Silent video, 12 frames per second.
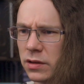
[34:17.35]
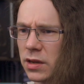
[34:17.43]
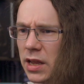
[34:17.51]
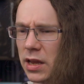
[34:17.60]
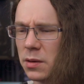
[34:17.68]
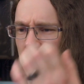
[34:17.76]

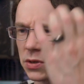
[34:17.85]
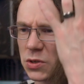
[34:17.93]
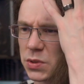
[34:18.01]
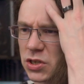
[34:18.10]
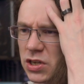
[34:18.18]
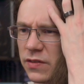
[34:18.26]
Again, a bit
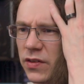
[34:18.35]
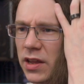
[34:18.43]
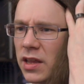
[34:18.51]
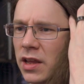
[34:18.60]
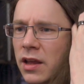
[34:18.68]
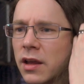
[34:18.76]

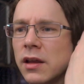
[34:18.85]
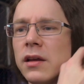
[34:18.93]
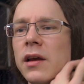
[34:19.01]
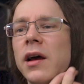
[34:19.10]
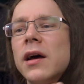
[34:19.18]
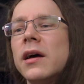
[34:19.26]
specific.
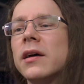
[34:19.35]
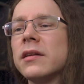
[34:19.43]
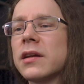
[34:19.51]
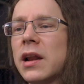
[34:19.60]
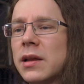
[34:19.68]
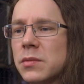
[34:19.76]
And
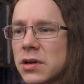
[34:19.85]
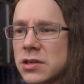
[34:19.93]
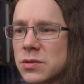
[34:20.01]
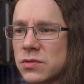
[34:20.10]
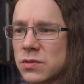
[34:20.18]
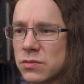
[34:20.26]
claimed
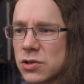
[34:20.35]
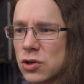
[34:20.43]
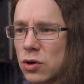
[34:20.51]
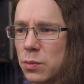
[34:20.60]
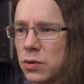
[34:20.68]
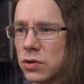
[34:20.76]
items from the
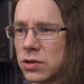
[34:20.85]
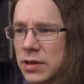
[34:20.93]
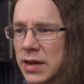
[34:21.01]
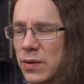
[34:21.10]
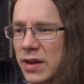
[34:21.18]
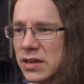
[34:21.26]
scoreboard are
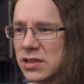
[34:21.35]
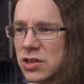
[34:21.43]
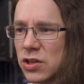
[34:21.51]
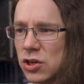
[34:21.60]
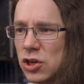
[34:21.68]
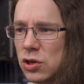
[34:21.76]
now added to
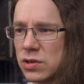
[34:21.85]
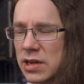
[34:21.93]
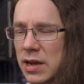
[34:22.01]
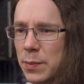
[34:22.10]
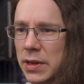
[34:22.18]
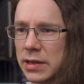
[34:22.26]
the new
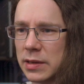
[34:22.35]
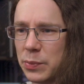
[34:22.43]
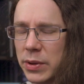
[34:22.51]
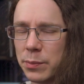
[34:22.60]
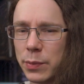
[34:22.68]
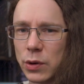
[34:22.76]
tab in the
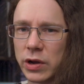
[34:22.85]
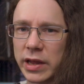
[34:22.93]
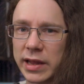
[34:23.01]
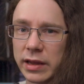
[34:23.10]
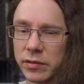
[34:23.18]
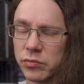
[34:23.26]

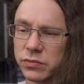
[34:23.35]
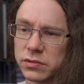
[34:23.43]
Pip-Boy.